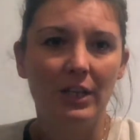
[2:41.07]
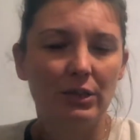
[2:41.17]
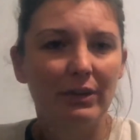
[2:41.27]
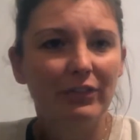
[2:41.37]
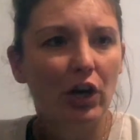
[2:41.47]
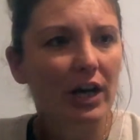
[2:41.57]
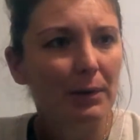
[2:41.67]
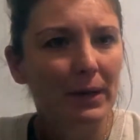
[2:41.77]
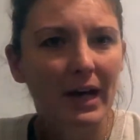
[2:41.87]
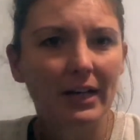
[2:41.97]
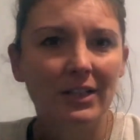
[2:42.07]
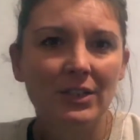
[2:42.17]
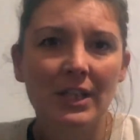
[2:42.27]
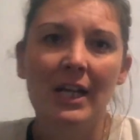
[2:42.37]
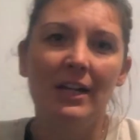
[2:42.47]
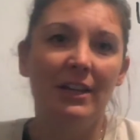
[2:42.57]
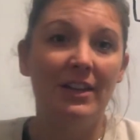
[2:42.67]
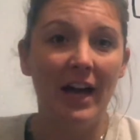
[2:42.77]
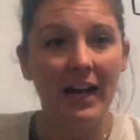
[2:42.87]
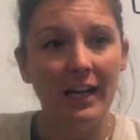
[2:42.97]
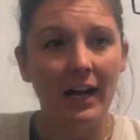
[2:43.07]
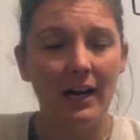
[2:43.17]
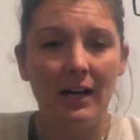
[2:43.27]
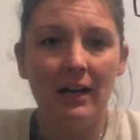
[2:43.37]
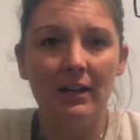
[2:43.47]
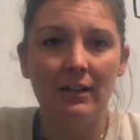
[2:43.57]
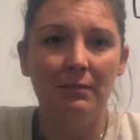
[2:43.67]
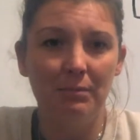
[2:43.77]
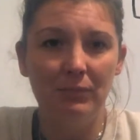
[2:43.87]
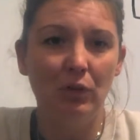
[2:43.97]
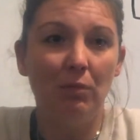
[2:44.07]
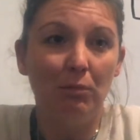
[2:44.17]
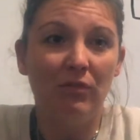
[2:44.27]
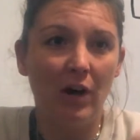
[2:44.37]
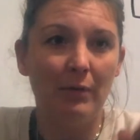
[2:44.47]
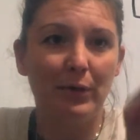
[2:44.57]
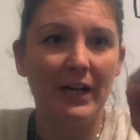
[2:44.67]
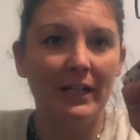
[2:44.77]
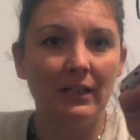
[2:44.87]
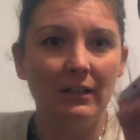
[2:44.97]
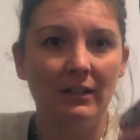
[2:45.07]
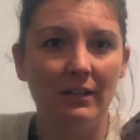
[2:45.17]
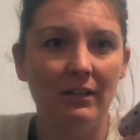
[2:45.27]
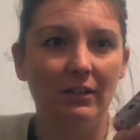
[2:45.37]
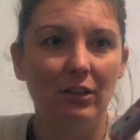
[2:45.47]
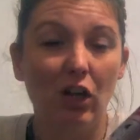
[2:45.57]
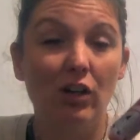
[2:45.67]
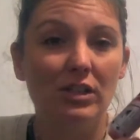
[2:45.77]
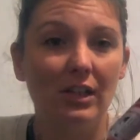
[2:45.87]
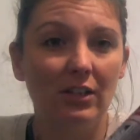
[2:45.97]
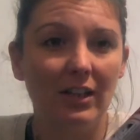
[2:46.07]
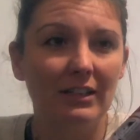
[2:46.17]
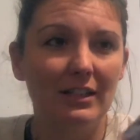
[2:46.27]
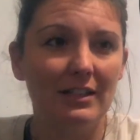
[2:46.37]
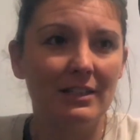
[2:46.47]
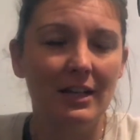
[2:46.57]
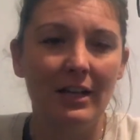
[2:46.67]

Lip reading: So we've got our particles, they are not vibrating closely like this,